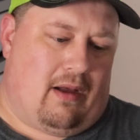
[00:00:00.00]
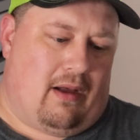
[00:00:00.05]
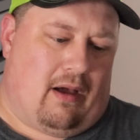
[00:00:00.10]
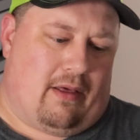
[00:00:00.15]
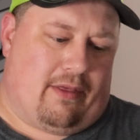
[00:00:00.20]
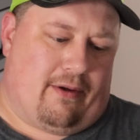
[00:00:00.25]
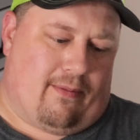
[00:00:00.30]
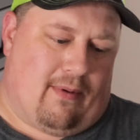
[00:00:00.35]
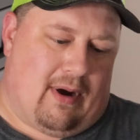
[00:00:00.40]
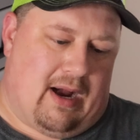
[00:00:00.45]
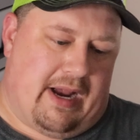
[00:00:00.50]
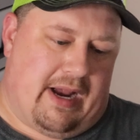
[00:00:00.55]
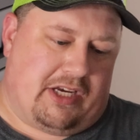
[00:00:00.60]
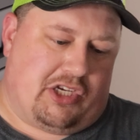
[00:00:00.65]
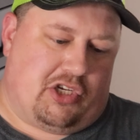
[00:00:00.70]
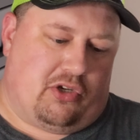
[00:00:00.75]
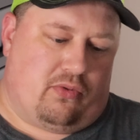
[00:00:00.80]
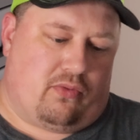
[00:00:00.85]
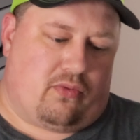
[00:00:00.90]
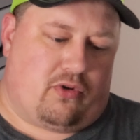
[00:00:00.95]

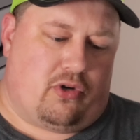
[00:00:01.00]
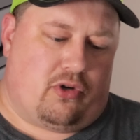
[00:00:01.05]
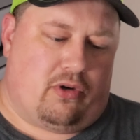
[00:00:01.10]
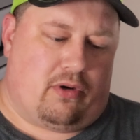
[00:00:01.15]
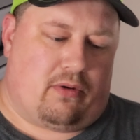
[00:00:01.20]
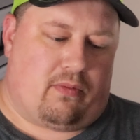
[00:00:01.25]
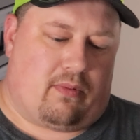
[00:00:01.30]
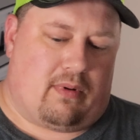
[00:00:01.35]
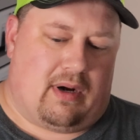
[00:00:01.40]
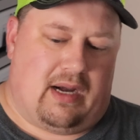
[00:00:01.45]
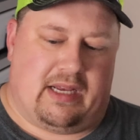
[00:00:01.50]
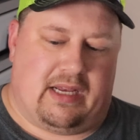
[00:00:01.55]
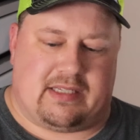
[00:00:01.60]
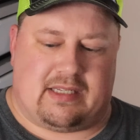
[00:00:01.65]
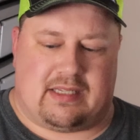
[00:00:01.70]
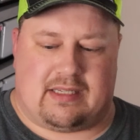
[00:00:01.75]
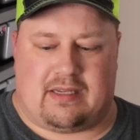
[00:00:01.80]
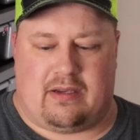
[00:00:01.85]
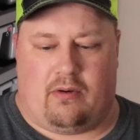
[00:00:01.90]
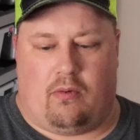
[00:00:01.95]
Otherwise, you could
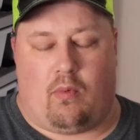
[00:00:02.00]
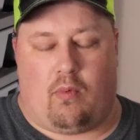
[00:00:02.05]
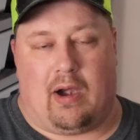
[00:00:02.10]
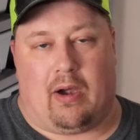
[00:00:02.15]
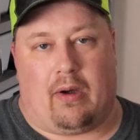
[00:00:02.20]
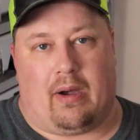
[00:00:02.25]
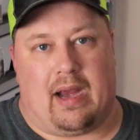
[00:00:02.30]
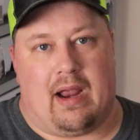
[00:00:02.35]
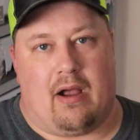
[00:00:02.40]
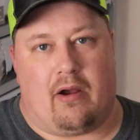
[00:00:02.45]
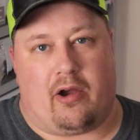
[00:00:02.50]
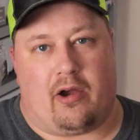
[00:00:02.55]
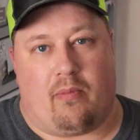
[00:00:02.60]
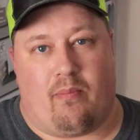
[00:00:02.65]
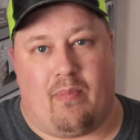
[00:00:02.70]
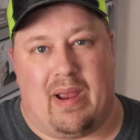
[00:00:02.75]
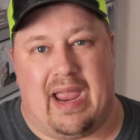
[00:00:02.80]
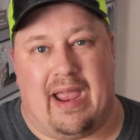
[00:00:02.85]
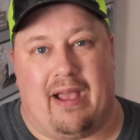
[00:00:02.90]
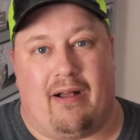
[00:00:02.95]
risk wearing out your
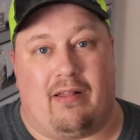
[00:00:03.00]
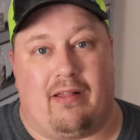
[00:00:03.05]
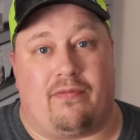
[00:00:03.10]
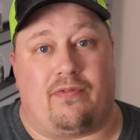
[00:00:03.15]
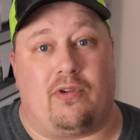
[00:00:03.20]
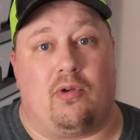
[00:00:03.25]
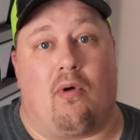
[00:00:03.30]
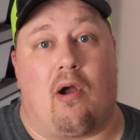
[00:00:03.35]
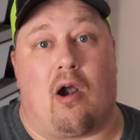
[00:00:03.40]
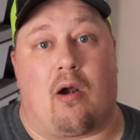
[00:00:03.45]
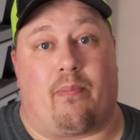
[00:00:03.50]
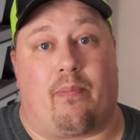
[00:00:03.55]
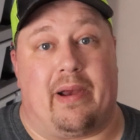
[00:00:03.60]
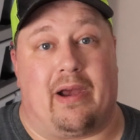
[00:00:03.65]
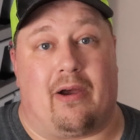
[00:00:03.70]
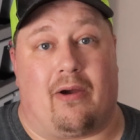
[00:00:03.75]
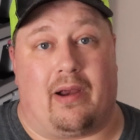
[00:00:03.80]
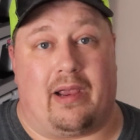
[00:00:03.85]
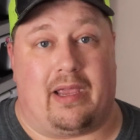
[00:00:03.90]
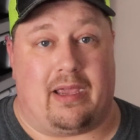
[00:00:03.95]
male if you are
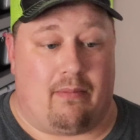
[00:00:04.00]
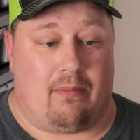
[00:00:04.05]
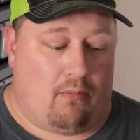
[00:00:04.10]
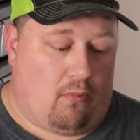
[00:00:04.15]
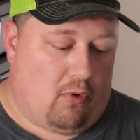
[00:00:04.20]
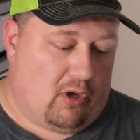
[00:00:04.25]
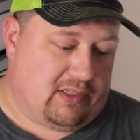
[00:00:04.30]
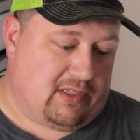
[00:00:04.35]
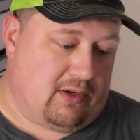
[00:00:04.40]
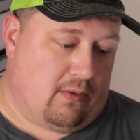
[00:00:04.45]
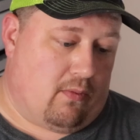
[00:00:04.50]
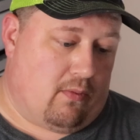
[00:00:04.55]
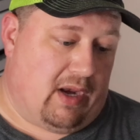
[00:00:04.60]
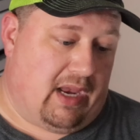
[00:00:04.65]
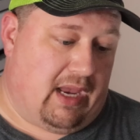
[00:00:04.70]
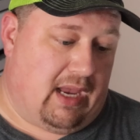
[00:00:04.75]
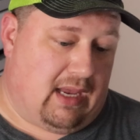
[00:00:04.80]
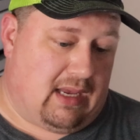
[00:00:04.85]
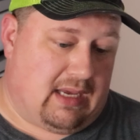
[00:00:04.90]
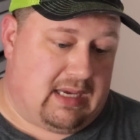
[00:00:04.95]
pairing him once a
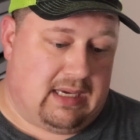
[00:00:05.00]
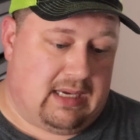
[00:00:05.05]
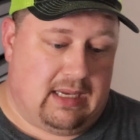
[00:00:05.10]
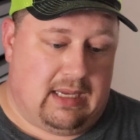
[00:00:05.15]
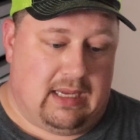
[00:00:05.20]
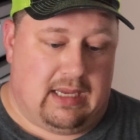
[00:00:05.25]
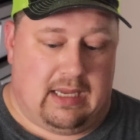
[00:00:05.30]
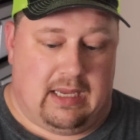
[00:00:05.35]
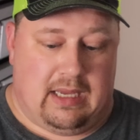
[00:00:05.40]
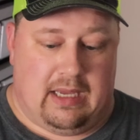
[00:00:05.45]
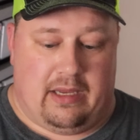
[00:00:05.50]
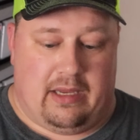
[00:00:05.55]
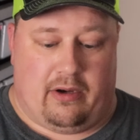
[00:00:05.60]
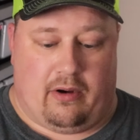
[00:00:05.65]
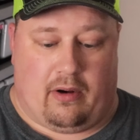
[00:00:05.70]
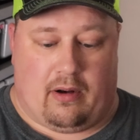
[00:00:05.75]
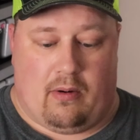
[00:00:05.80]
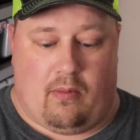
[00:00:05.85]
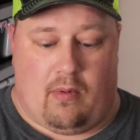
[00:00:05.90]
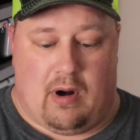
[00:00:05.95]
week.
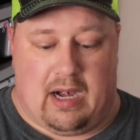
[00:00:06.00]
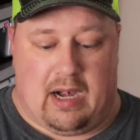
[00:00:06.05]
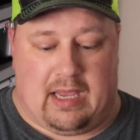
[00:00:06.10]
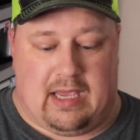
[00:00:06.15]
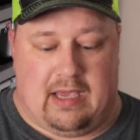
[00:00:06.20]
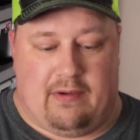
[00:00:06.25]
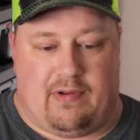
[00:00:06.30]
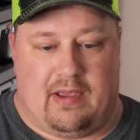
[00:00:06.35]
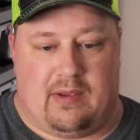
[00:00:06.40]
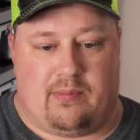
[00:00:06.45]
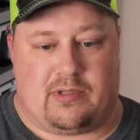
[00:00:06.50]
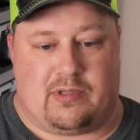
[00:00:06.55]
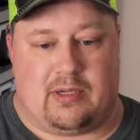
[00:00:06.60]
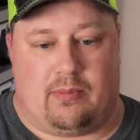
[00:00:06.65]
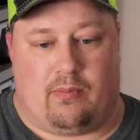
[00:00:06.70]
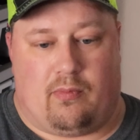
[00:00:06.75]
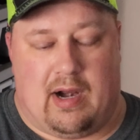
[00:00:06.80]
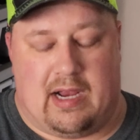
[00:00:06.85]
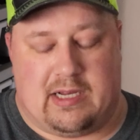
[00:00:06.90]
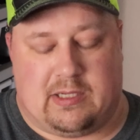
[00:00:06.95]
You're going to want to give him
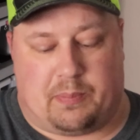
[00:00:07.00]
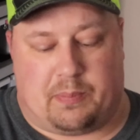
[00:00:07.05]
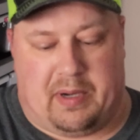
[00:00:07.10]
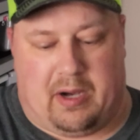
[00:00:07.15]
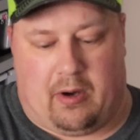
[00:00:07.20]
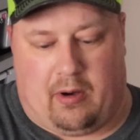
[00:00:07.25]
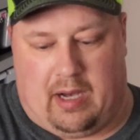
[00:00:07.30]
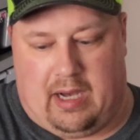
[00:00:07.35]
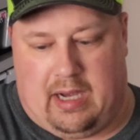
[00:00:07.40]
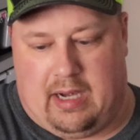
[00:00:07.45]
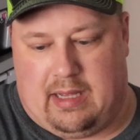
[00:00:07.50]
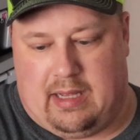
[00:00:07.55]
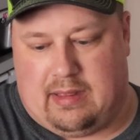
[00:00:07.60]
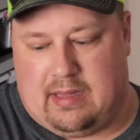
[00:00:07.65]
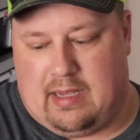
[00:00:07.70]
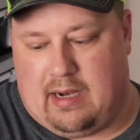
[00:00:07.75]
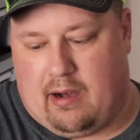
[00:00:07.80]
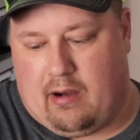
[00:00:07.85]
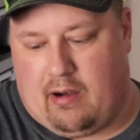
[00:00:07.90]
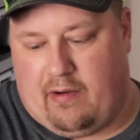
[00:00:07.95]
some rest period in
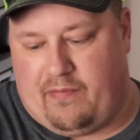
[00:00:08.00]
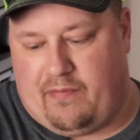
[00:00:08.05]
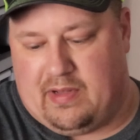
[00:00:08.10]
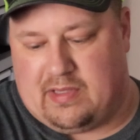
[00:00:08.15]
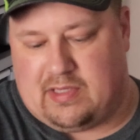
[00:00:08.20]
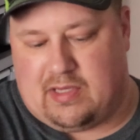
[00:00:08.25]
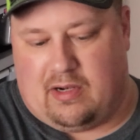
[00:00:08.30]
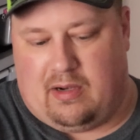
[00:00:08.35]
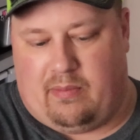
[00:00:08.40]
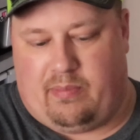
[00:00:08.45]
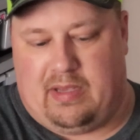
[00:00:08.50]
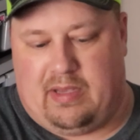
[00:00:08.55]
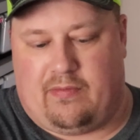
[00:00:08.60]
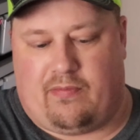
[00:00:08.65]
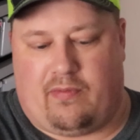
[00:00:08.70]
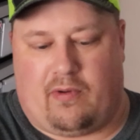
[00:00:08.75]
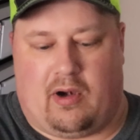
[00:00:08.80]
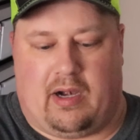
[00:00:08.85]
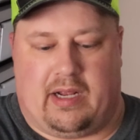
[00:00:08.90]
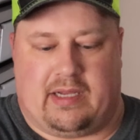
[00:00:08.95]
there if it's going to be
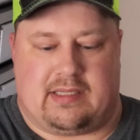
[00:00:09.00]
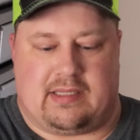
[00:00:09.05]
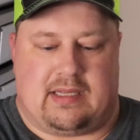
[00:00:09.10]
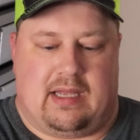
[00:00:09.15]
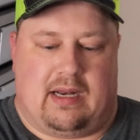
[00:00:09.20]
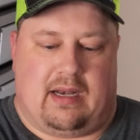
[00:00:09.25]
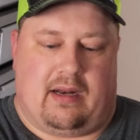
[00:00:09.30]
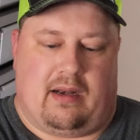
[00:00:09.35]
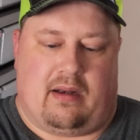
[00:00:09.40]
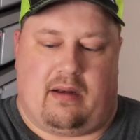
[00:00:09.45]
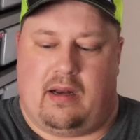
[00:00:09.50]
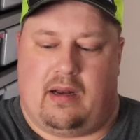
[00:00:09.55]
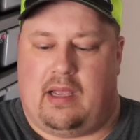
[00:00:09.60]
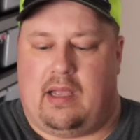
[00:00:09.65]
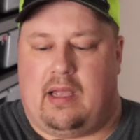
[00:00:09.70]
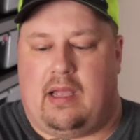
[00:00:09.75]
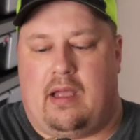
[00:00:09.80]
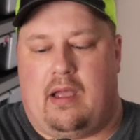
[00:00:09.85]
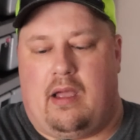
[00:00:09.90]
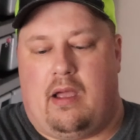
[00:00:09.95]
for an extended
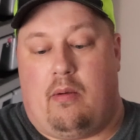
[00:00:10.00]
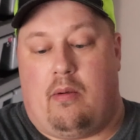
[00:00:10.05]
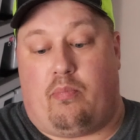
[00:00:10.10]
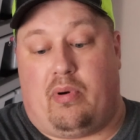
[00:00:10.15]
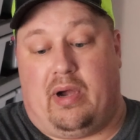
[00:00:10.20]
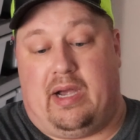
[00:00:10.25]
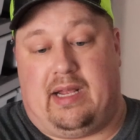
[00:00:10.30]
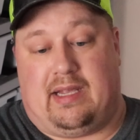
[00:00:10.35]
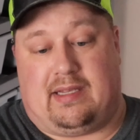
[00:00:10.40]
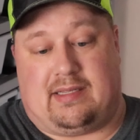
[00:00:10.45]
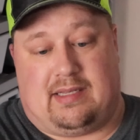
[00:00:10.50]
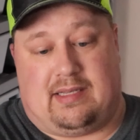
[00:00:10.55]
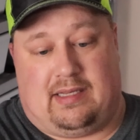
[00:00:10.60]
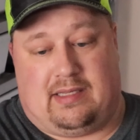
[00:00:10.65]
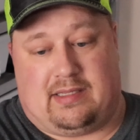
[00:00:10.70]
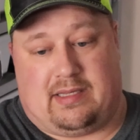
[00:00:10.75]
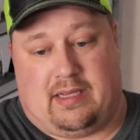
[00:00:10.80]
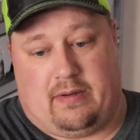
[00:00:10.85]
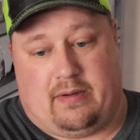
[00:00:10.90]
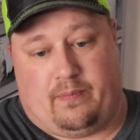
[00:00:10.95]
breeding
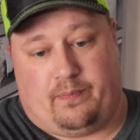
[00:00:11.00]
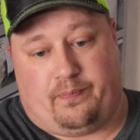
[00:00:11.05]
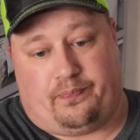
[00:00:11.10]
season.